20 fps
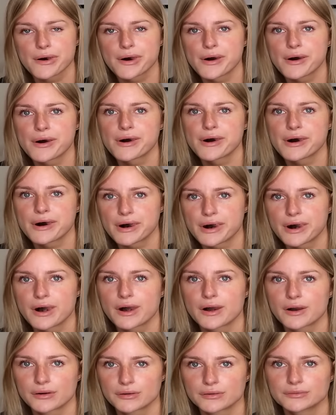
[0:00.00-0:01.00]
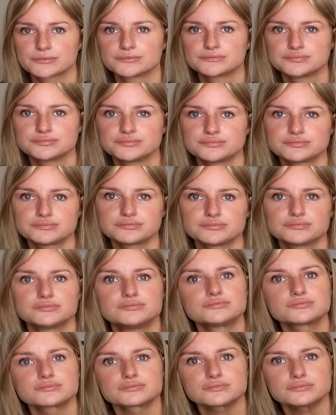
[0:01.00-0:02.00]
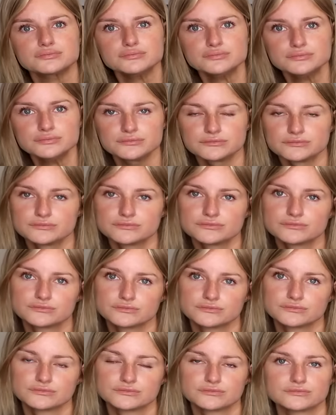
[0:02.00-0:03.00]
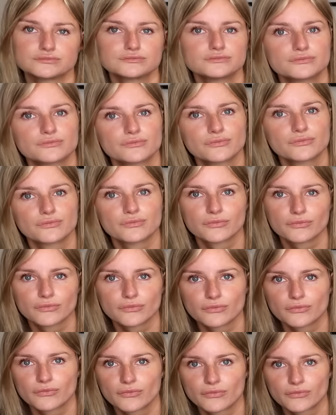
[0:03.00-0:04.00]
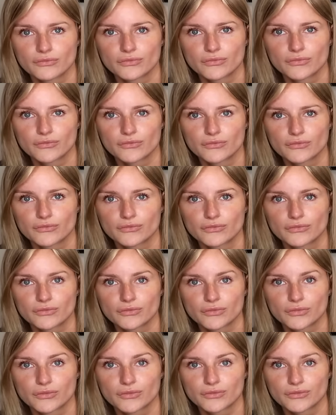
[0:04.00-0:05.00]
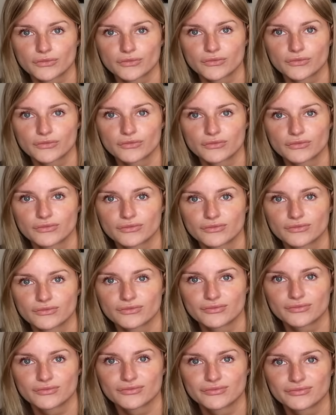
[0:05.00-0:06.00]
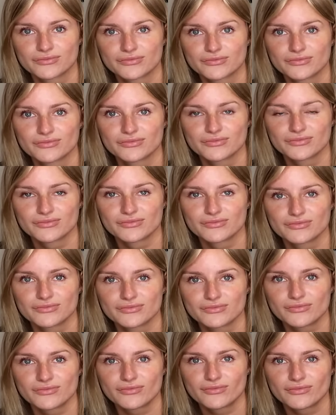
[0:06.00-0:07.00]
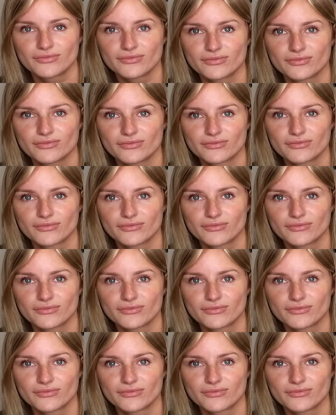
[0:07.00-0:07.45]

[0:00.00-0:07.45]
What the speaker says: No words are spoken by the person on screen.